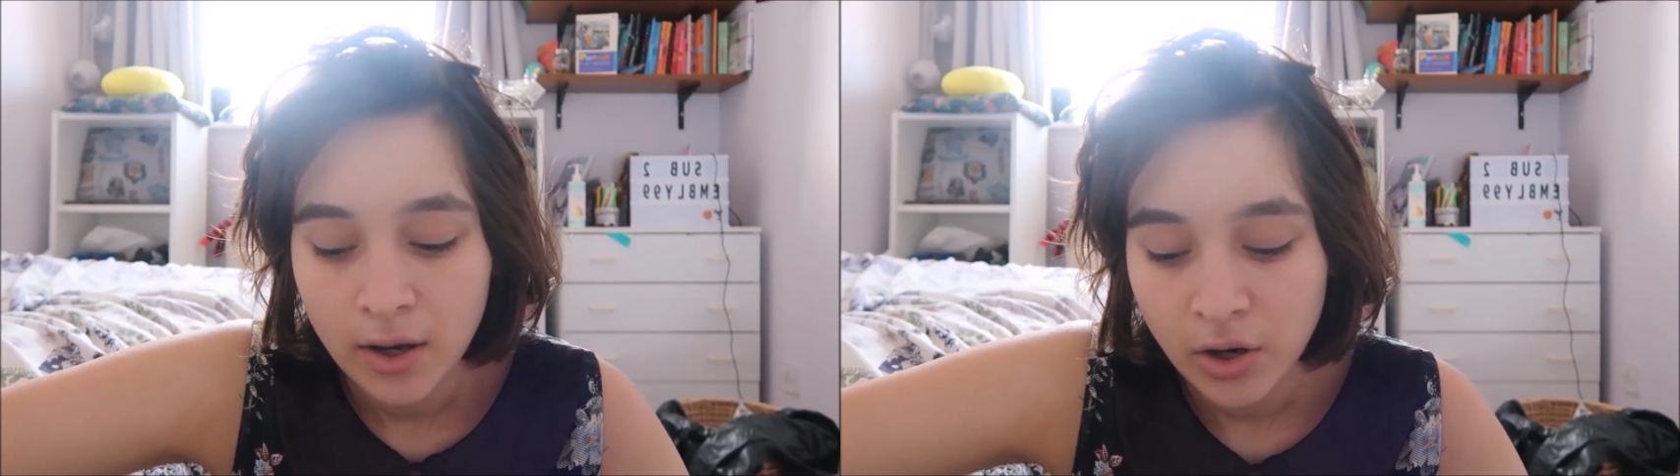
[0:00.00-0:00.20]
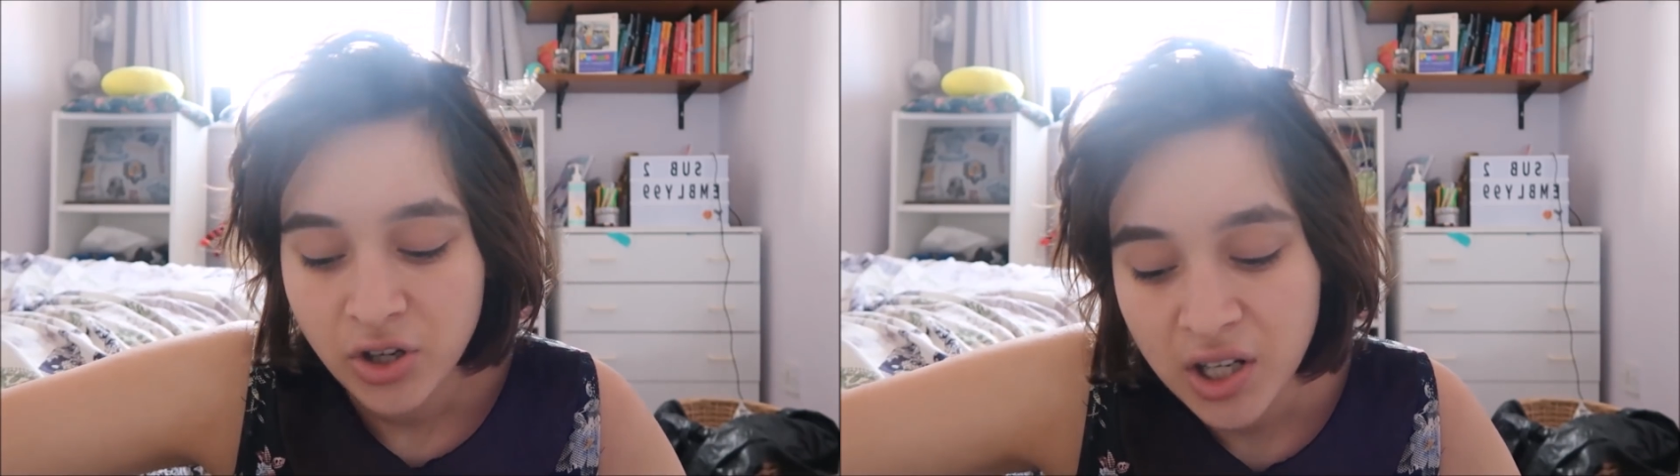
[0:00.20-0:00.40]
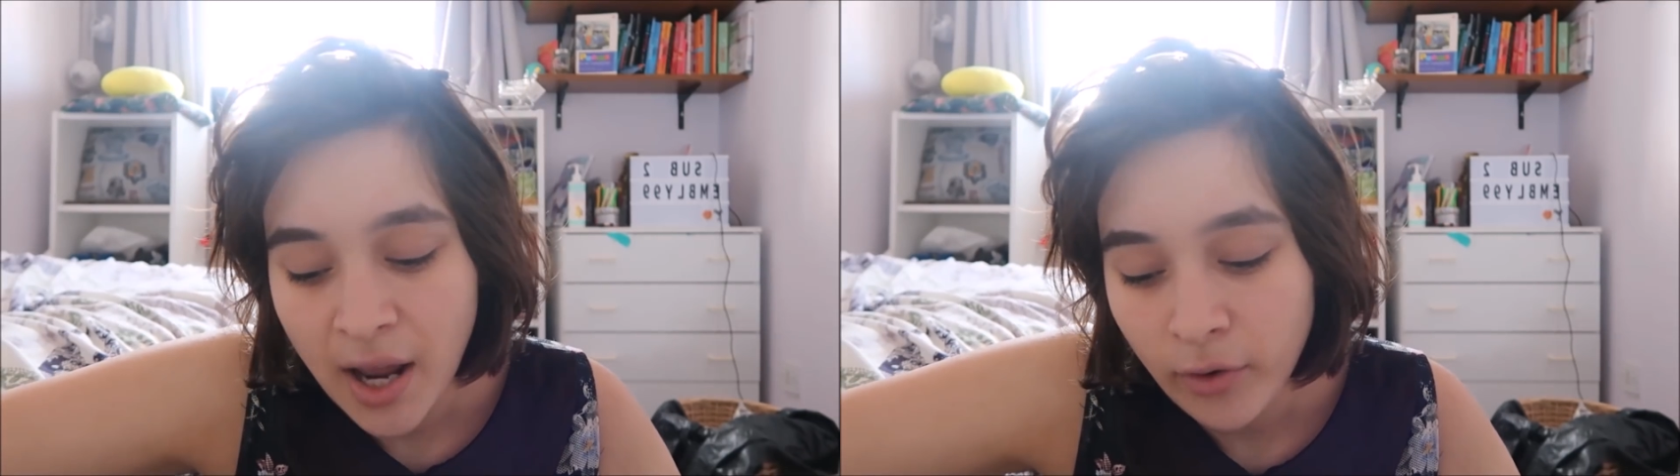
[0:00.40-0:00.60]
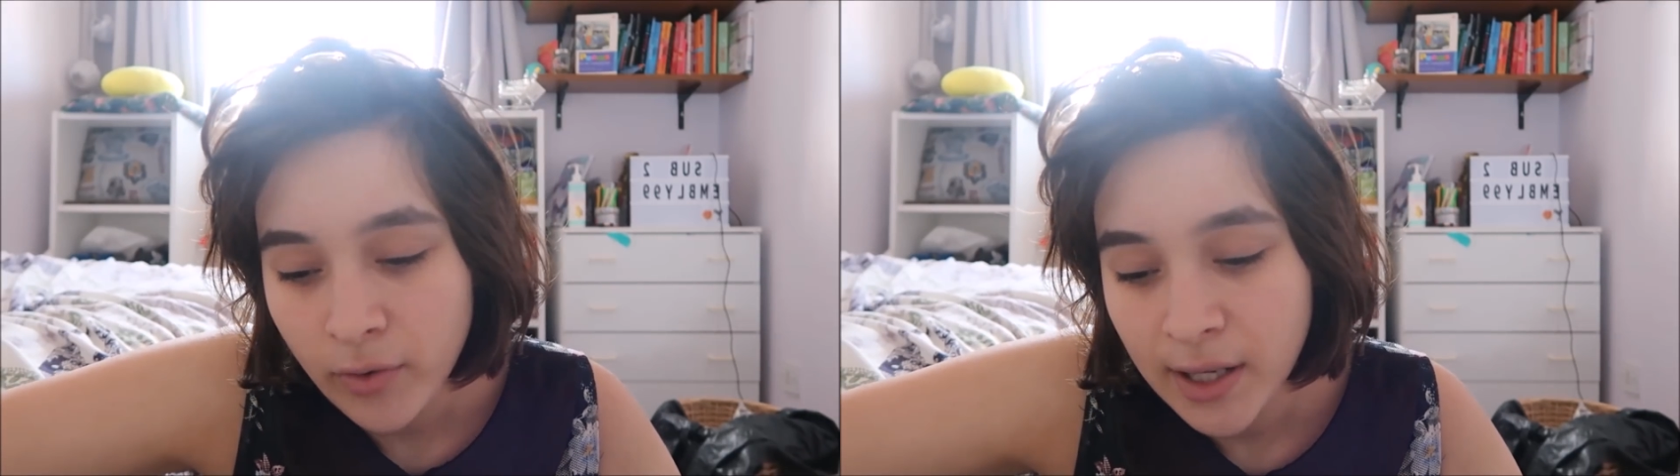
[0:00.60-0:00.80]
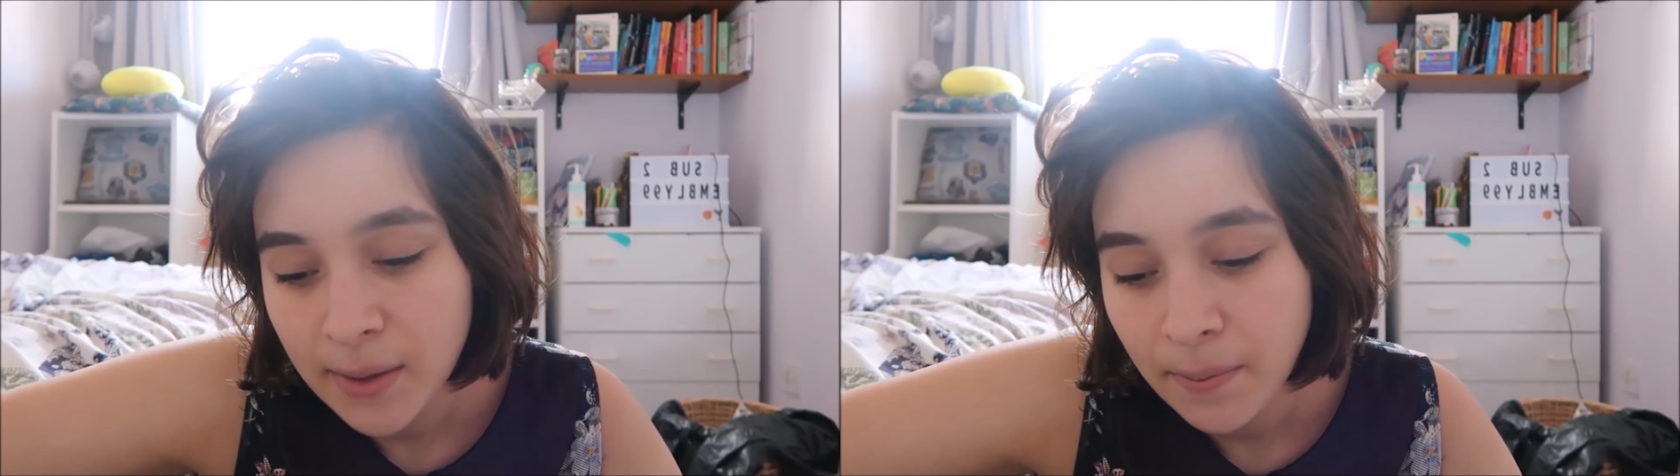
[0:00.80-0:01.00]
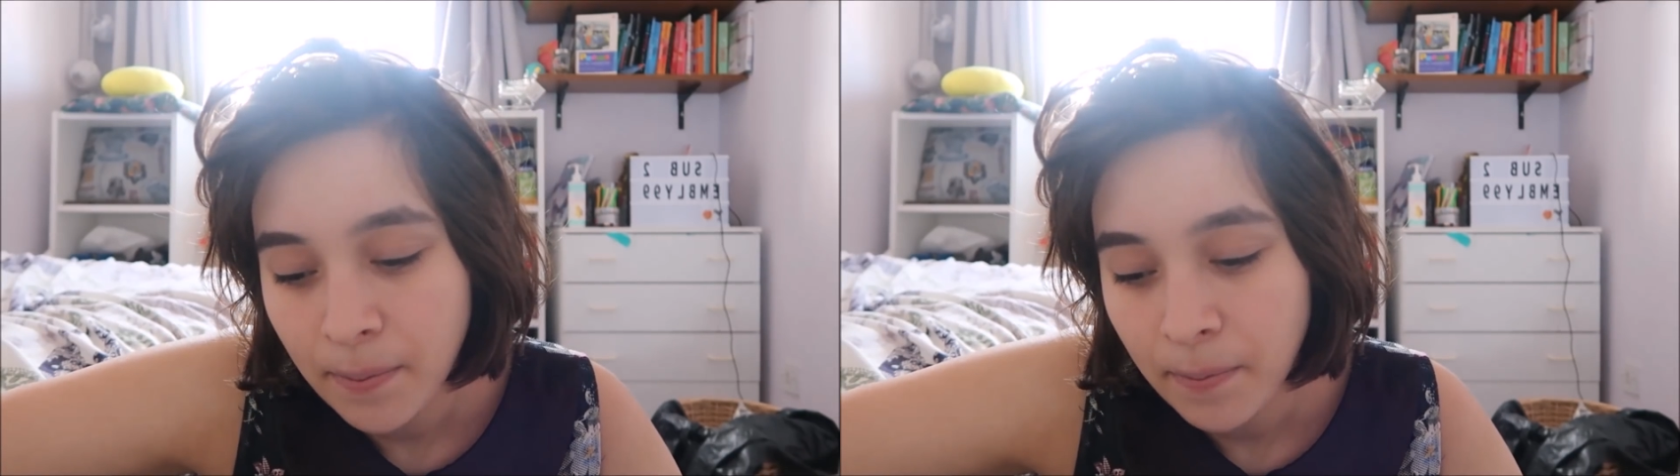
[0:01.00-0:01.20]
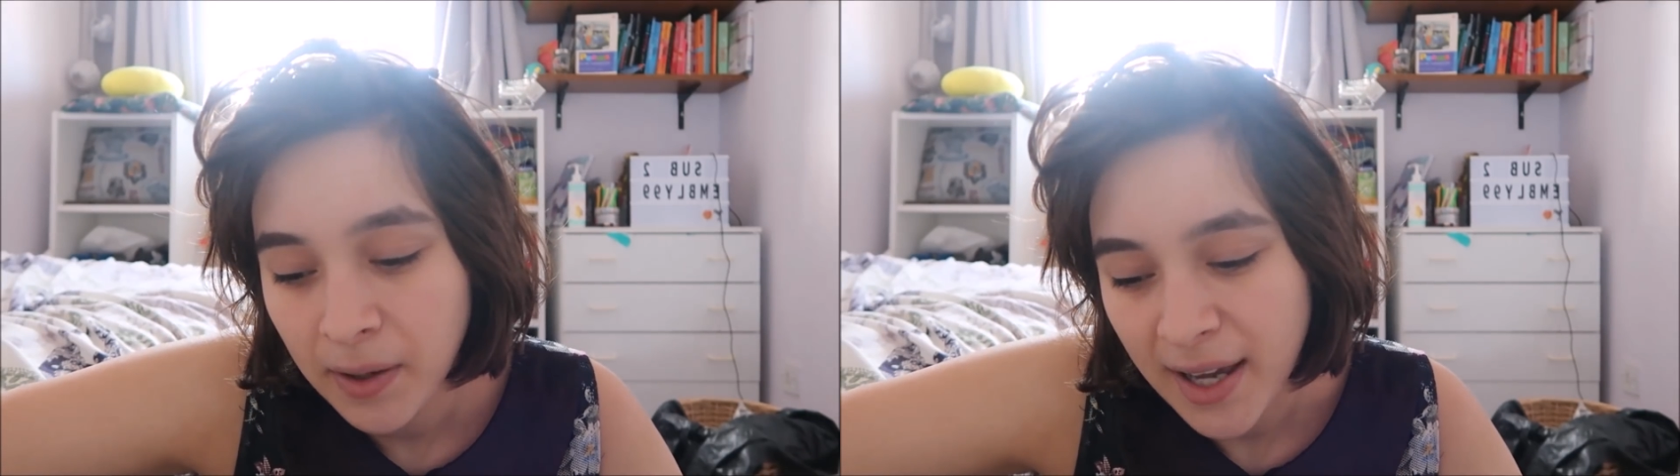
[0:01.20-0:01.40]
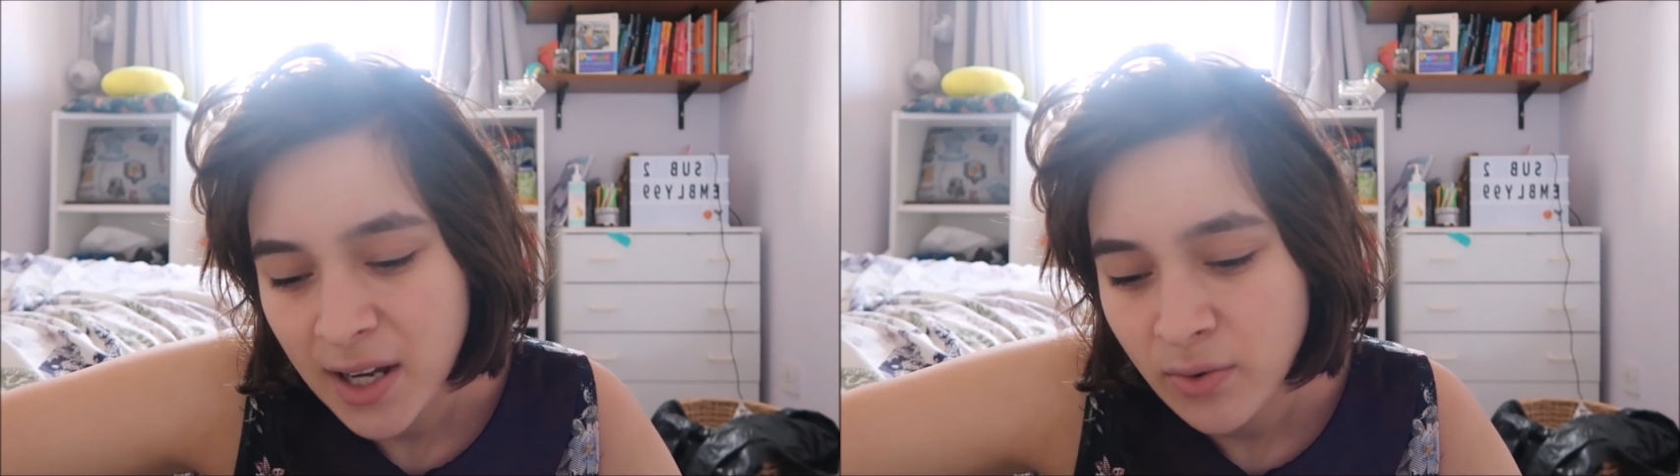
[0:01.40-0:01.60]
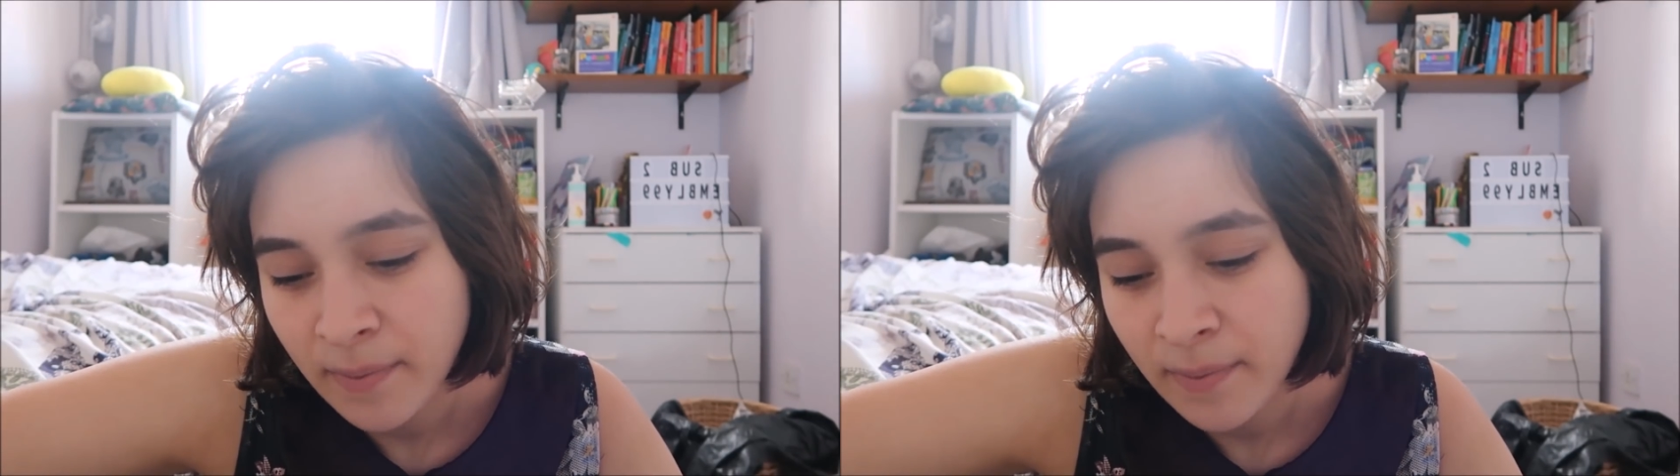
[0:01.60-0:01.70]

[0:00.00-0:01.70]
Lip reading: because she never really played